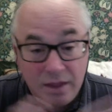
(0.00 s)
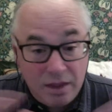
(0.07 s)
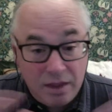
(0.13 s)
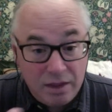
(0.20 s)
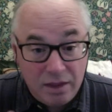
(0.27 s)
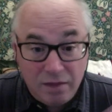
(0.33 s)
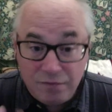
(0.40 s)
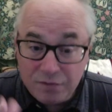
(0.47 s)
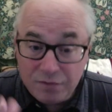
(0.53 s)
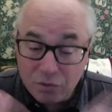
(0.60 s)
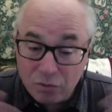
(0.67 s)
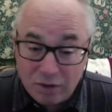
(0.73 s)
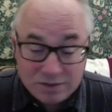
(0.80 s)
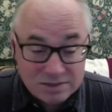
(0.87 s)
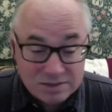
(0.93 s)
if the
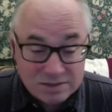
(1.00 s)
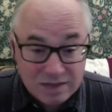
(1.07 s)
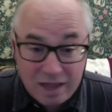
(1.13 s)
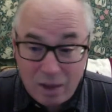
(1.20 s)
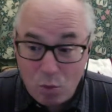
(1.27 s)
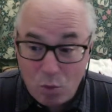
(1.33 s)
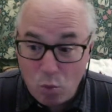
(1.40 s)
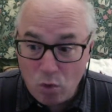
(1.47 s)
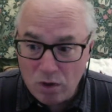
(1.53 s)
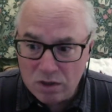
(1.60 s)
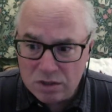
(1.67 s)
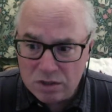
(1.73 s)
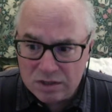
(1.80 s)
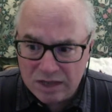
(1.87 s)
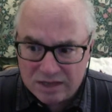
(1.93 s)
crisis get
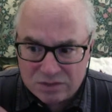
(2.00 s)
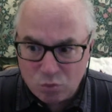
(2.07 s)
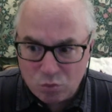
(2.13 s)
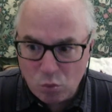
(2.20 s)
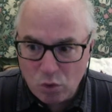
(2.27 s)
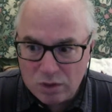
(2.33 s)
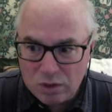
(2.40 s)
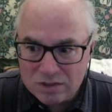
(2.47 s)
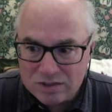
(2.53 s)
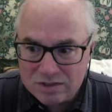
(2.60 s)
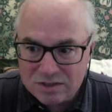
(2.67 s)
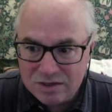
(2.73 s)
wor- gets worse,